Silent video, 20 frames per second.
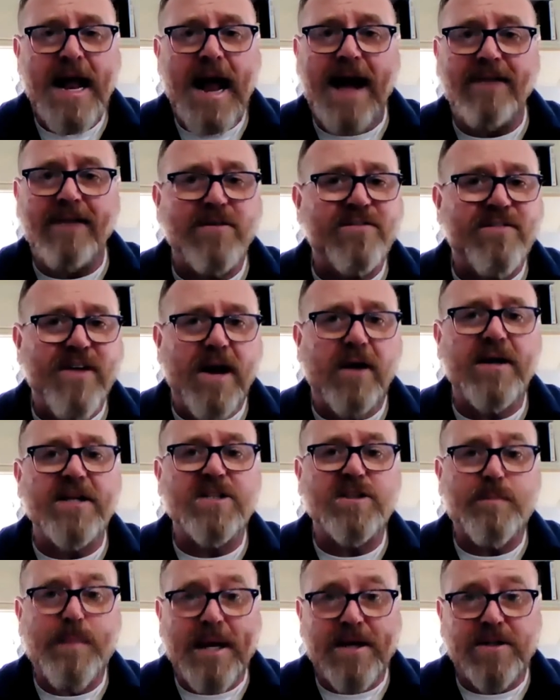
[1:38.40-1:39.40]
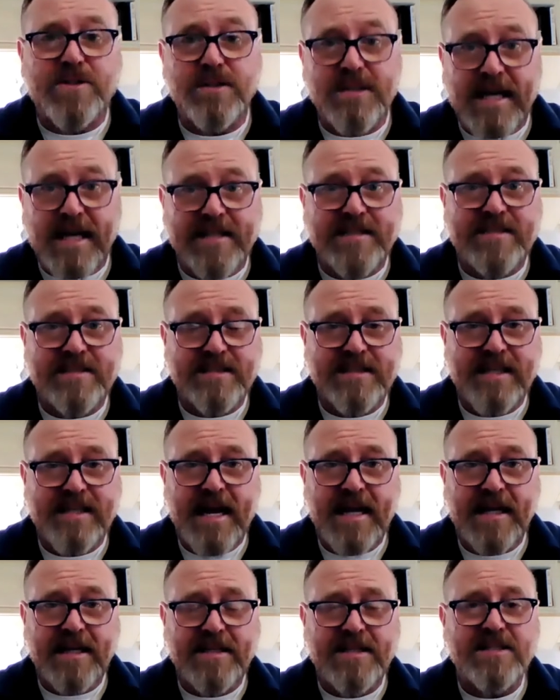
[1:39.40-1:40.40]
I have a very special guest
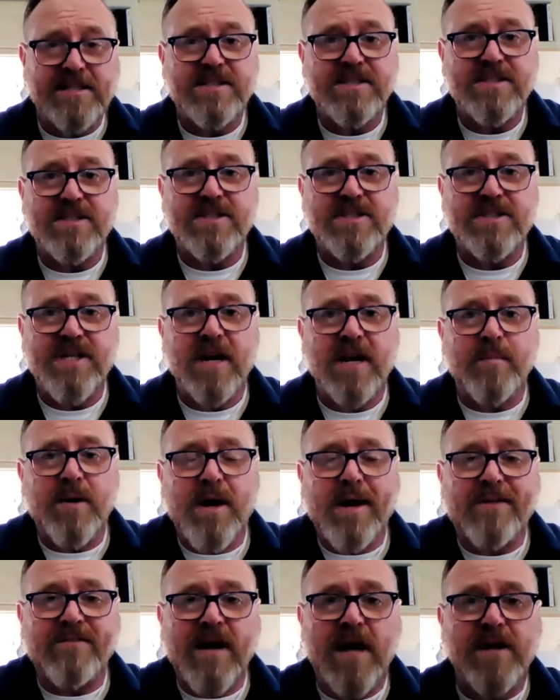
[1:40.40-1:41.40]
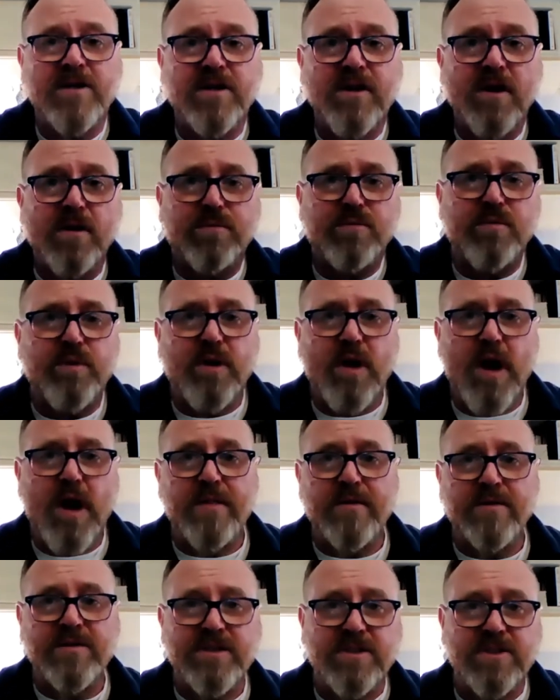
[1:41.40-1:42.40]
today. This is a gentleman I've gotten to know through the
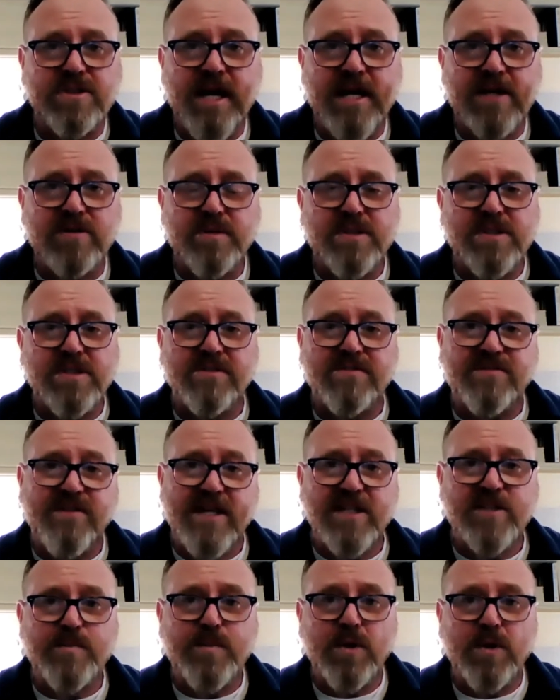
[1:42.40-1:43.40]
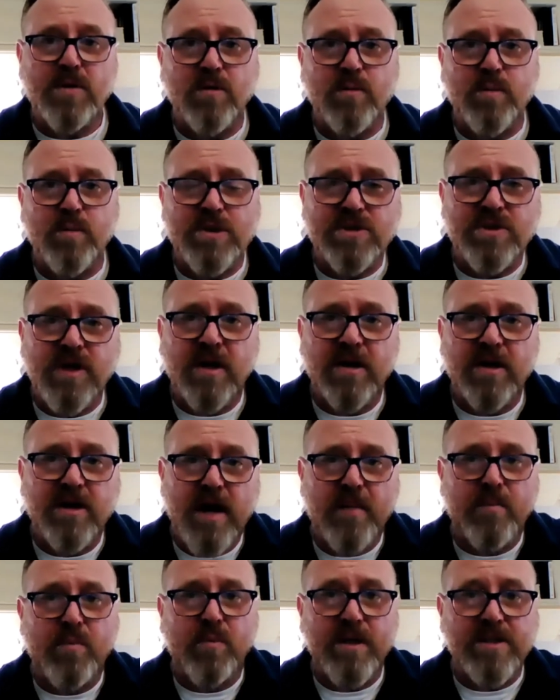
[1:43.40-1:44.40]
Authors Exchange, which is a Facebook group we started a
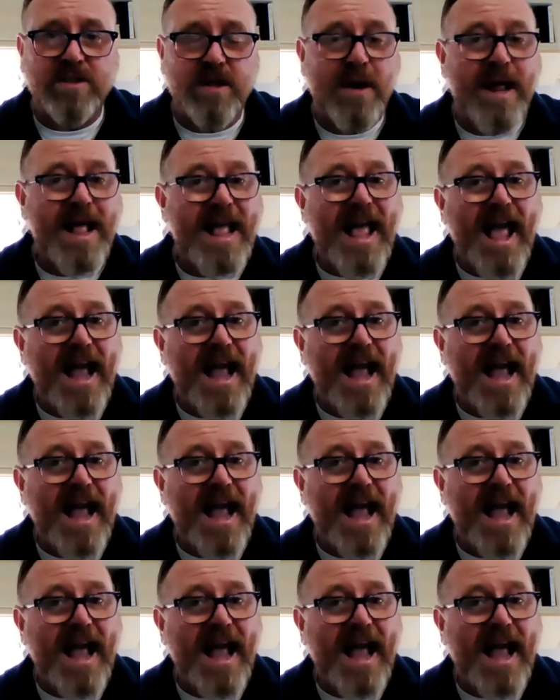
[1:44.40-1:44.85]
couple weeks ago.